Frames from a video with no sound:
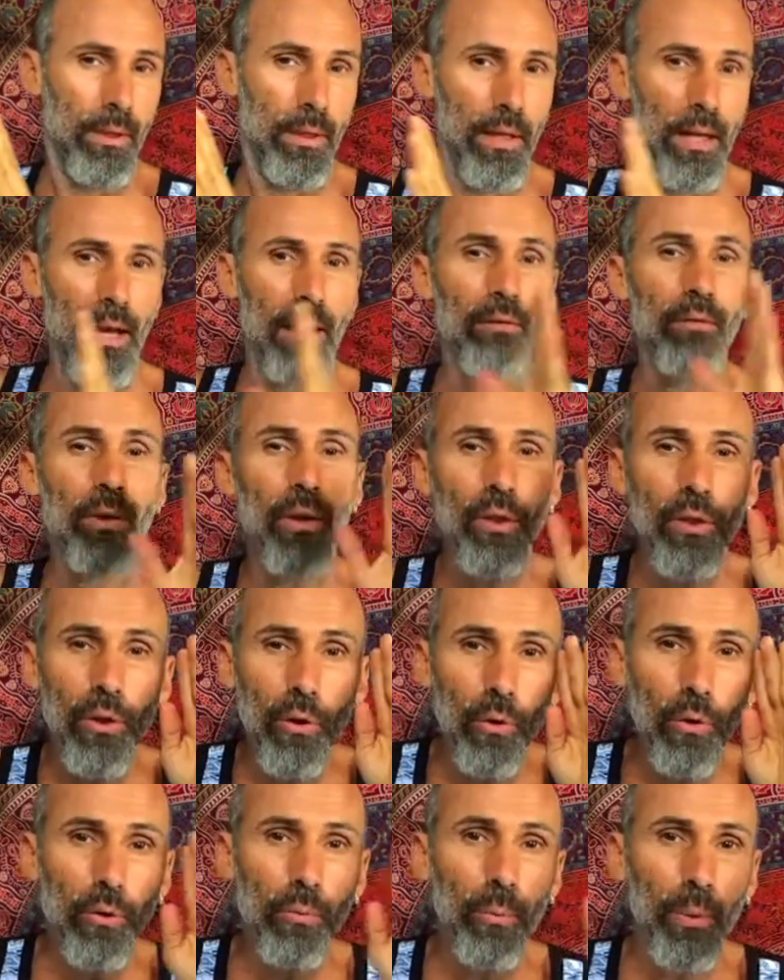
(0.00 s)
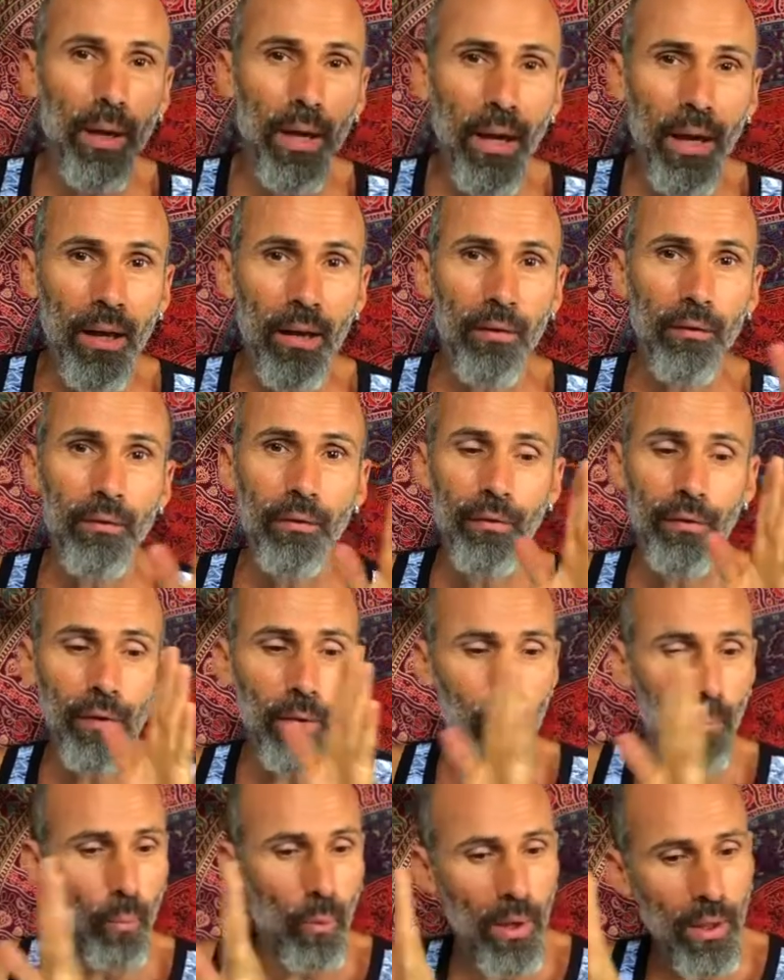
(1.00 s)
Every thought we have,
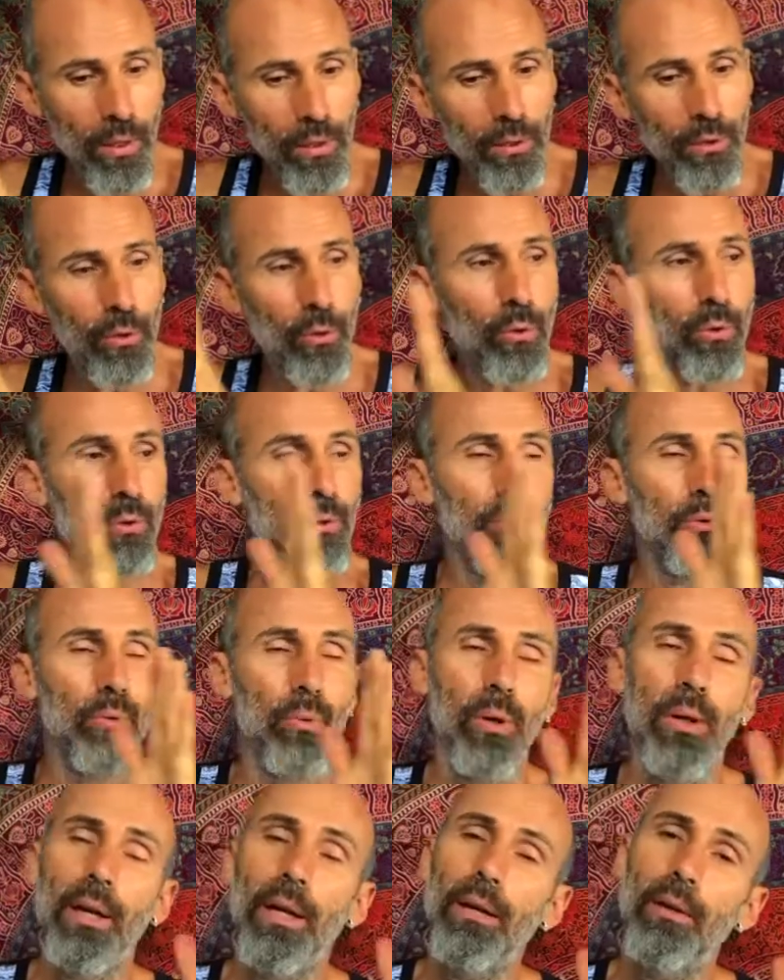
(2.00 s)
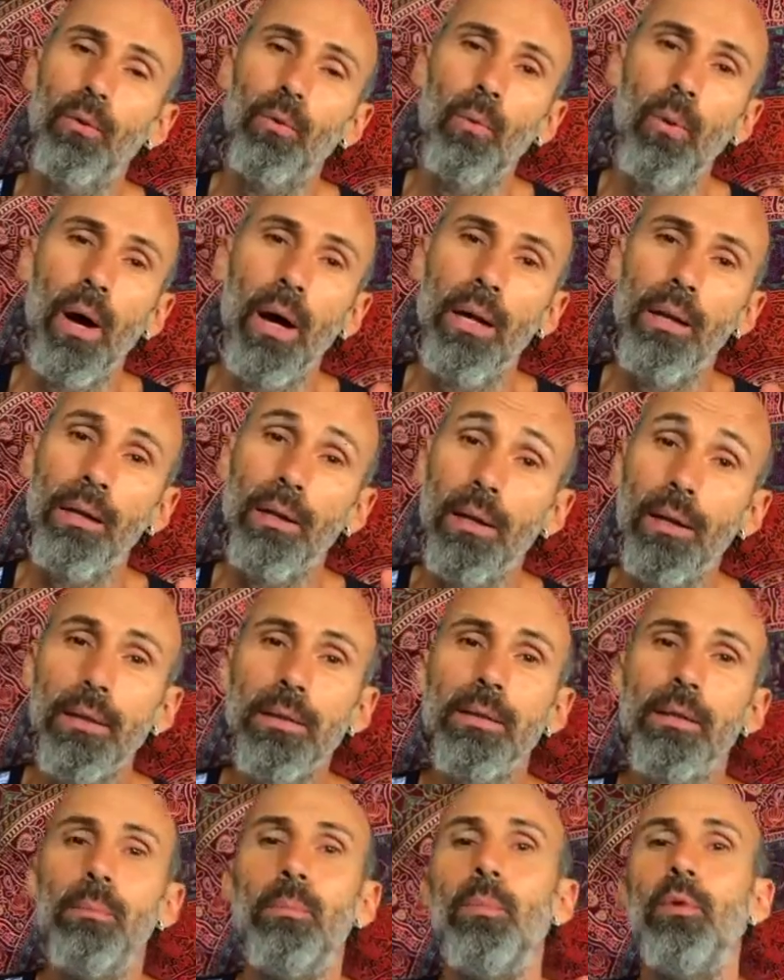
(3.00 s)
from one thought to another one, there
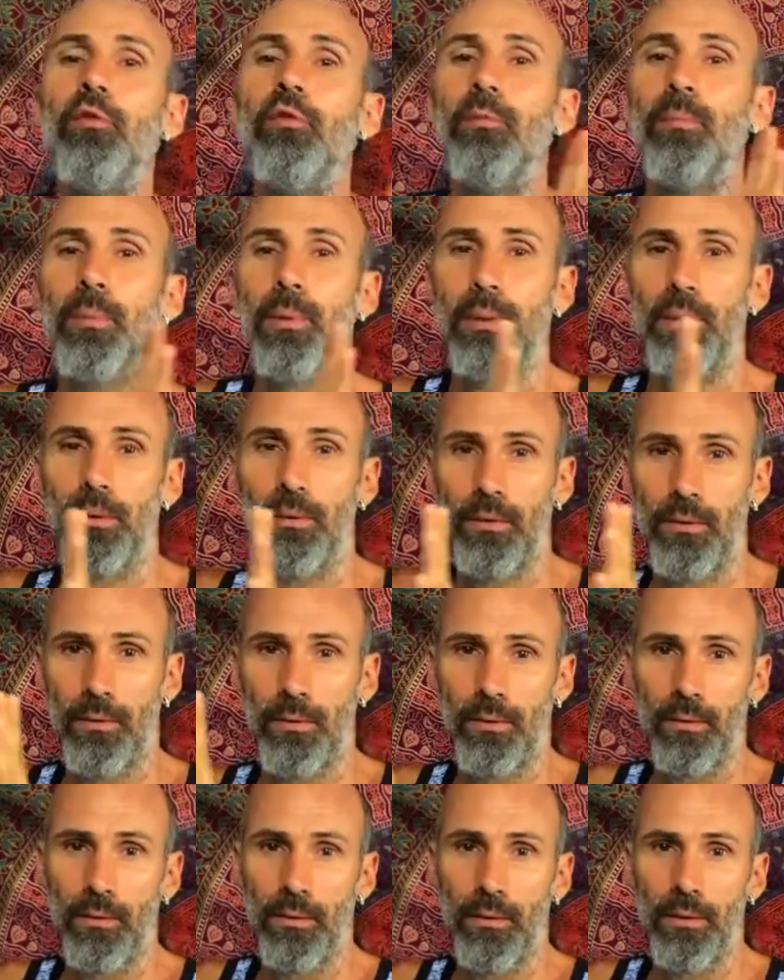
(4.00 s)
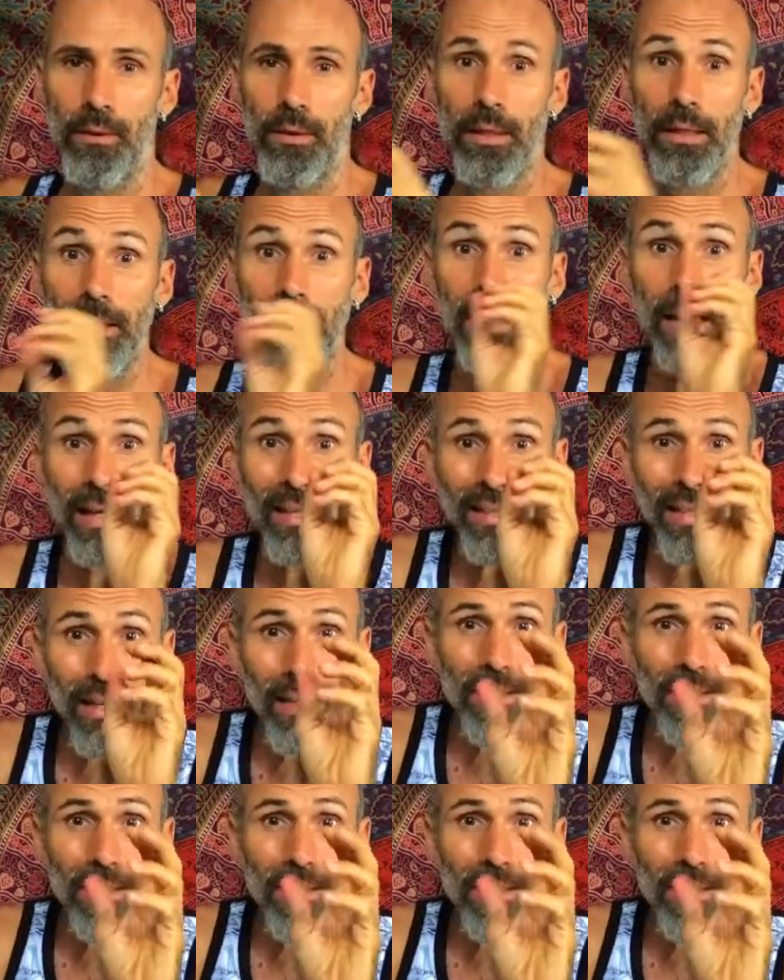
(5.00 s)
is a movement. Like there